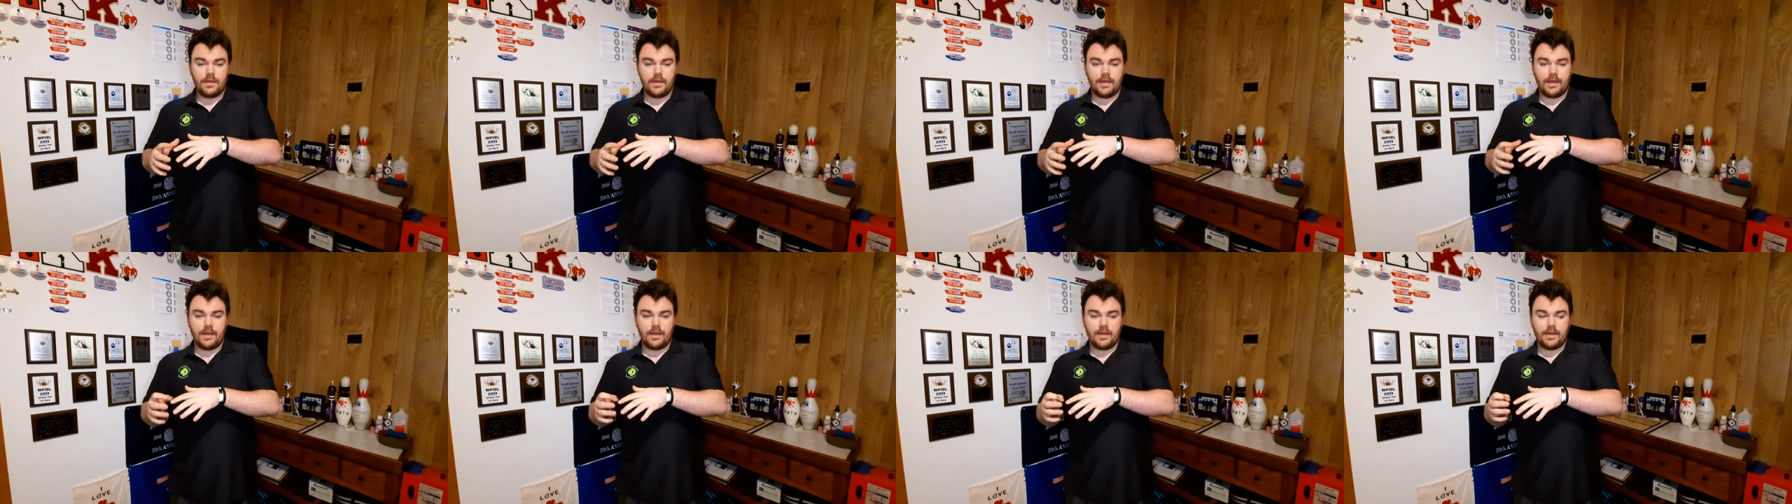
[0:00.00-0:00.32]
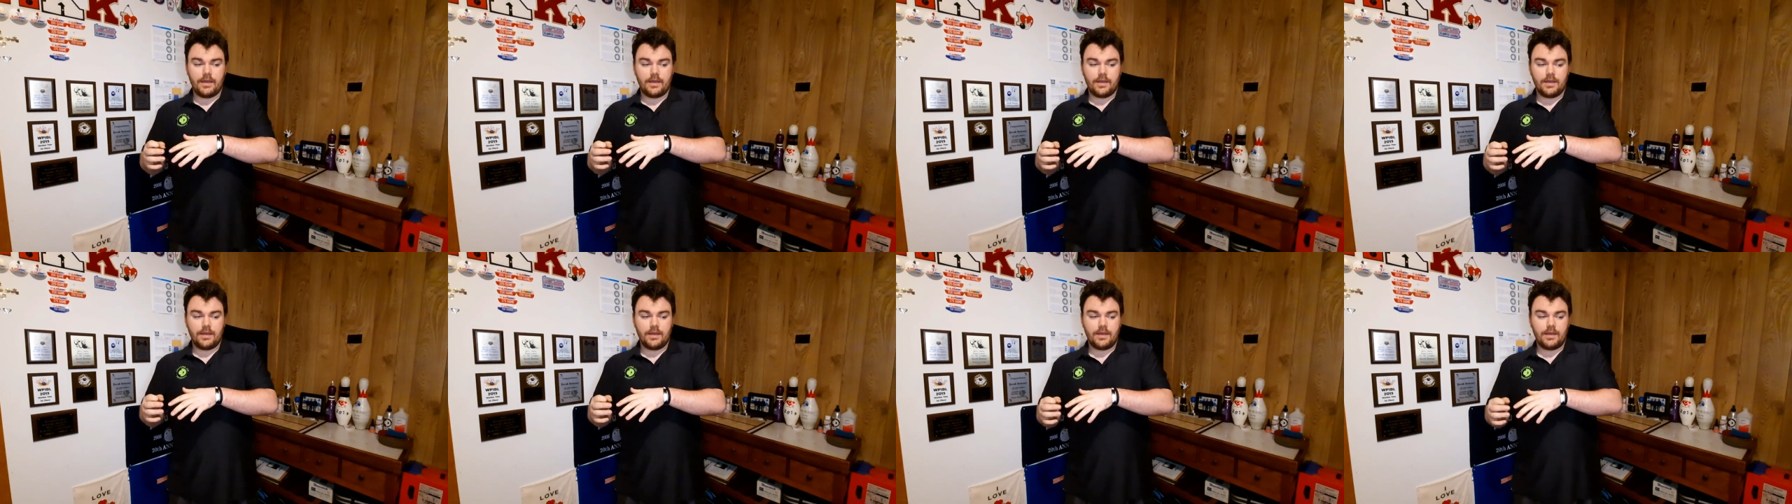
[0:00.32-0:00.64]

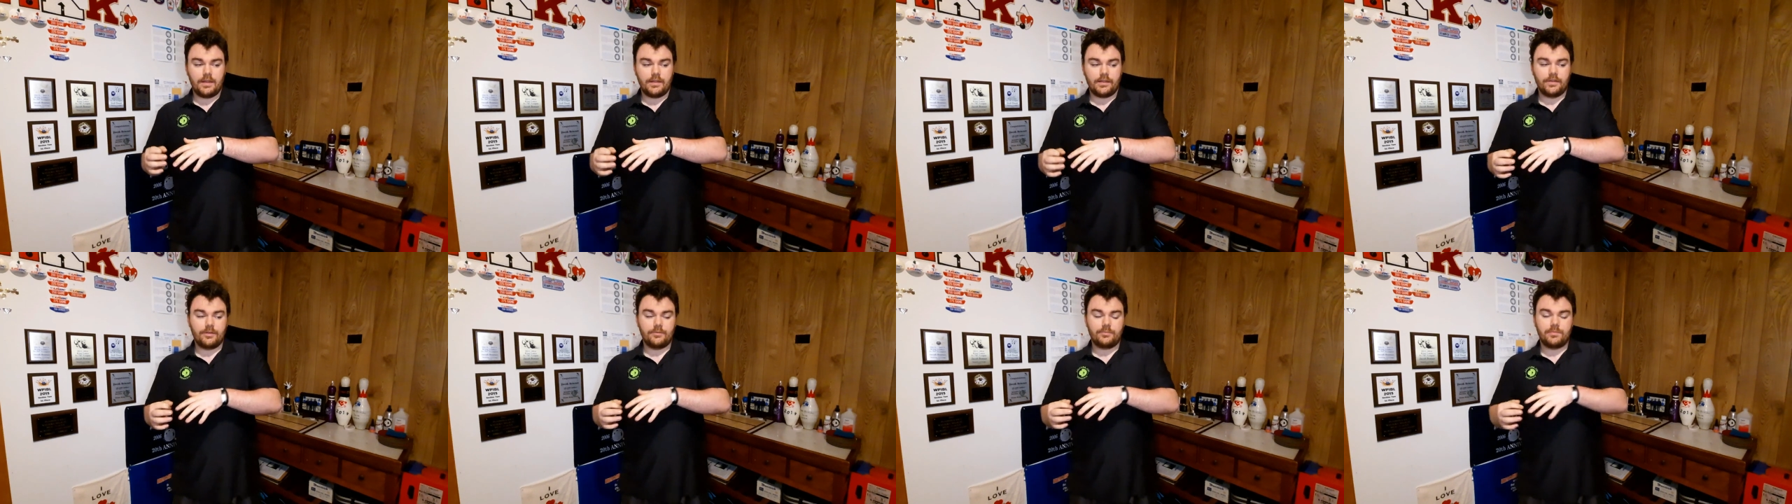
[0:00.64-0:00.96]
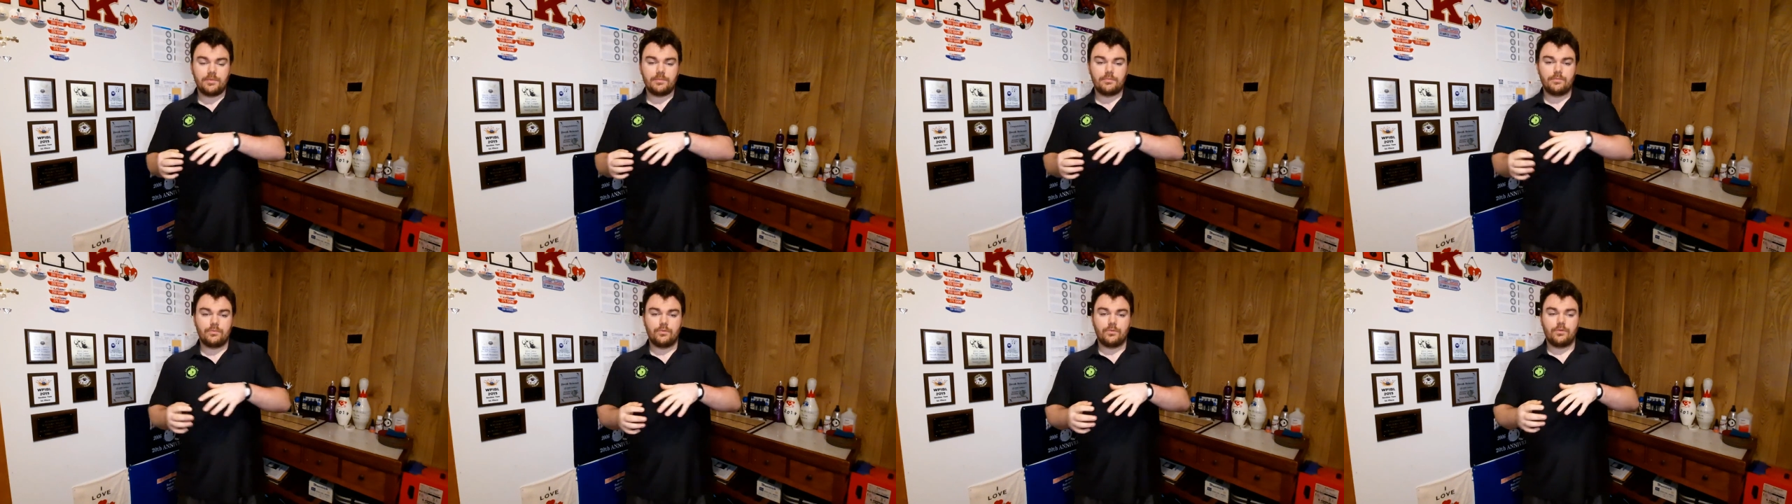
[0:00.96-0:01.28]
a little
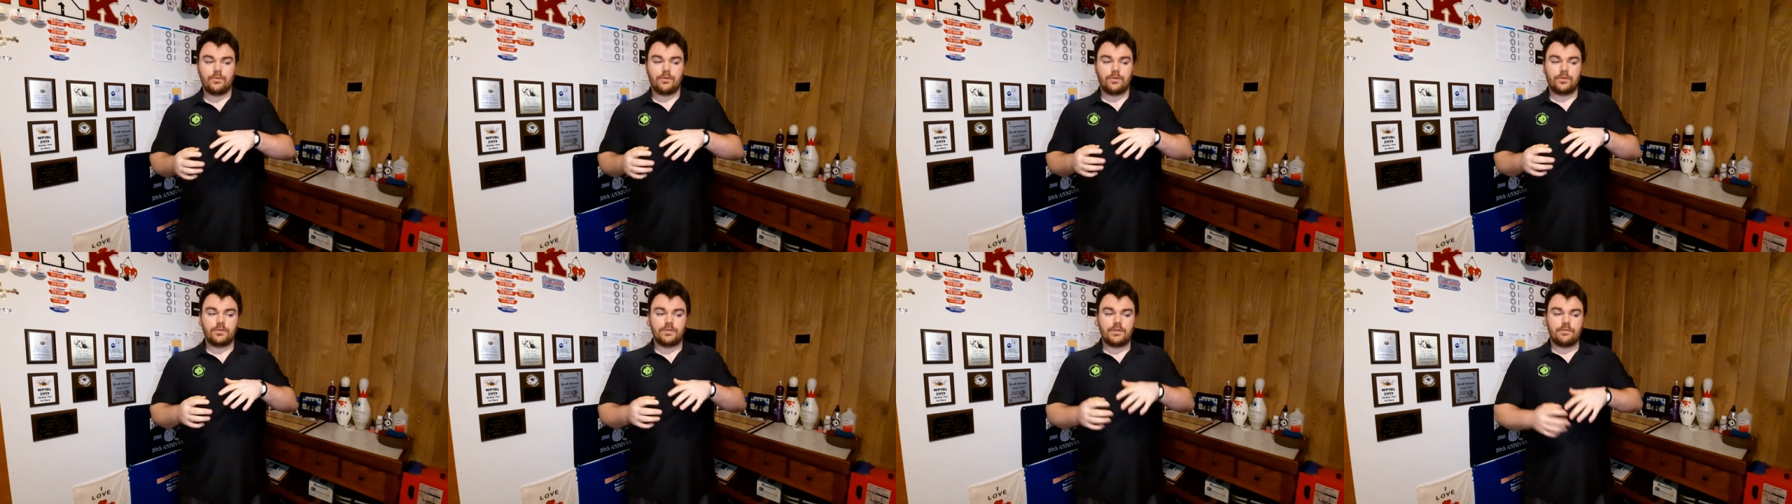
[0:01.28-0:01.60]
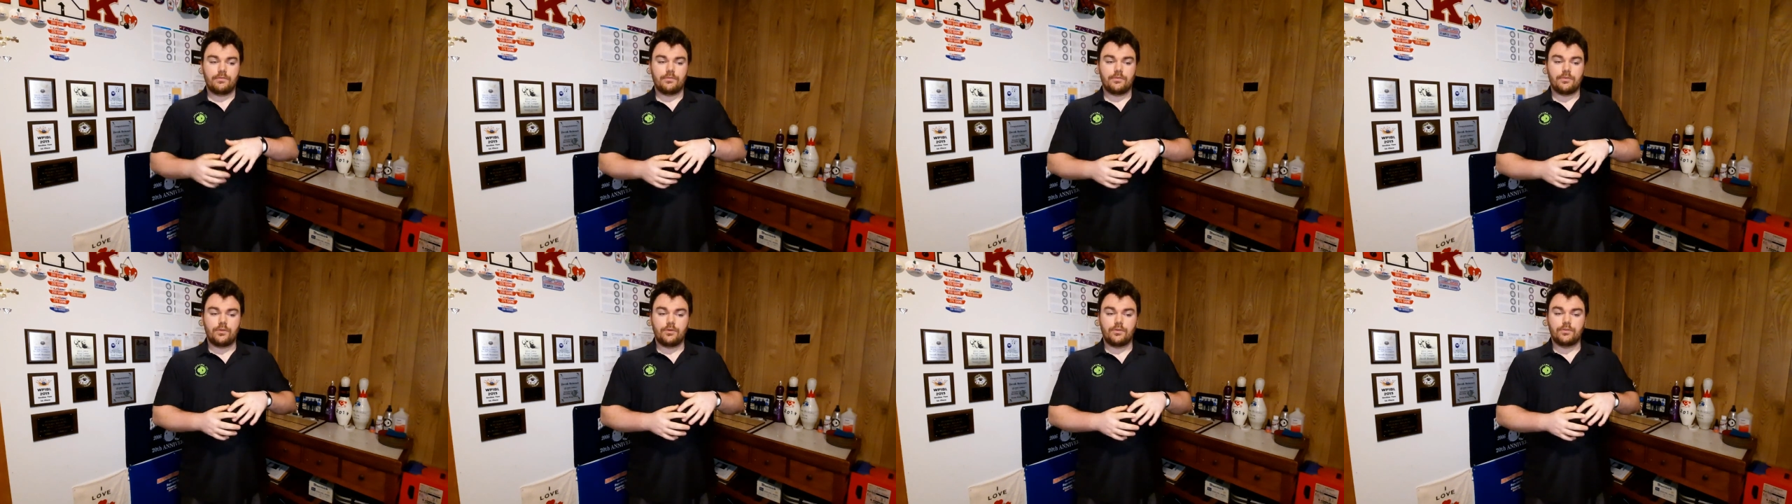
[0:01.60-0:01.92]
bit more
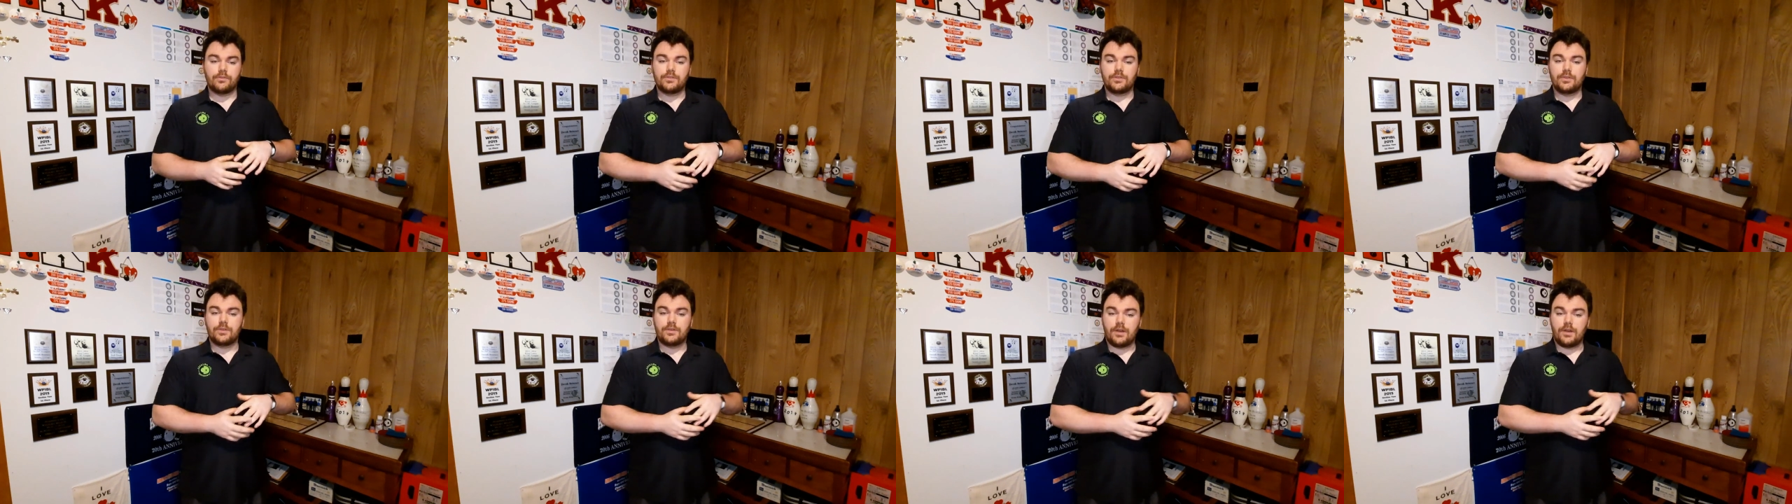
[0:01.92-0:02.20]
difficult to